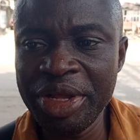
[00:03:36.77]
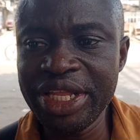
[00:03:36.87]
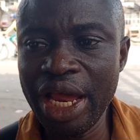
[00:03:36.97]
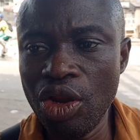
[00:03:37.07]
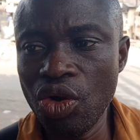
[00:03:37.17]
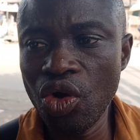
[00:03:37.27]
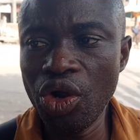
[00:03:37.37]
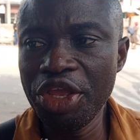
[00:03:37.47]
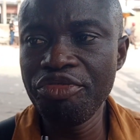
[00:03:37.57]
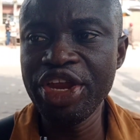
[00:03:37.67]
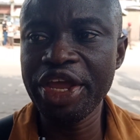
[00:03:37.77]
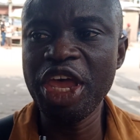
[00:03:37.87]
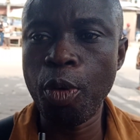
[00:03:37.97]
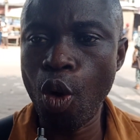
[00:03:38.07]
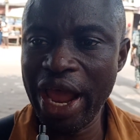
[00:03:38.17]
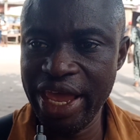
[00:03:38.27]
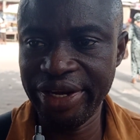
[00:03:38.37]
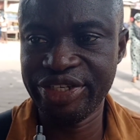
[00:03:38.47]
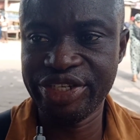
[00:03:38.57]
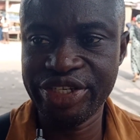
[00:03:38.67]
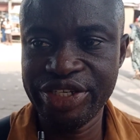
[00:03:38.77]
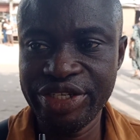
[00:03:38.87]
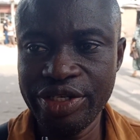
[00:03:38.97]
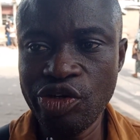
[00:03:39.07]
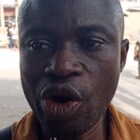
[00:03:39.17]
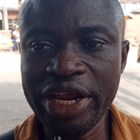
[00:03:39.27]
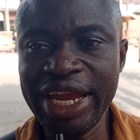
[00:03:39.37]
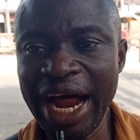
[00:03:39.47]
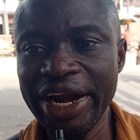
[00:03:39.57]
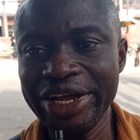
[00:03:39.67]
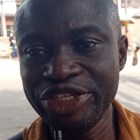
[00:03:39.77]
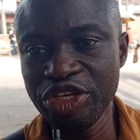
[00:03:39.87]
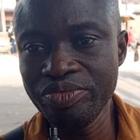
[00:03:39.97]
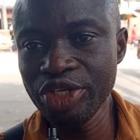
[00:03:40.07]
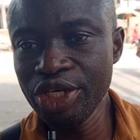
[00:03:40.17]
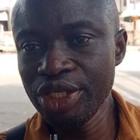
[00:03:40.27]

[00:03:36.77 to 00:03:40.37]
Let me tell you, if they keep quiet during that regime,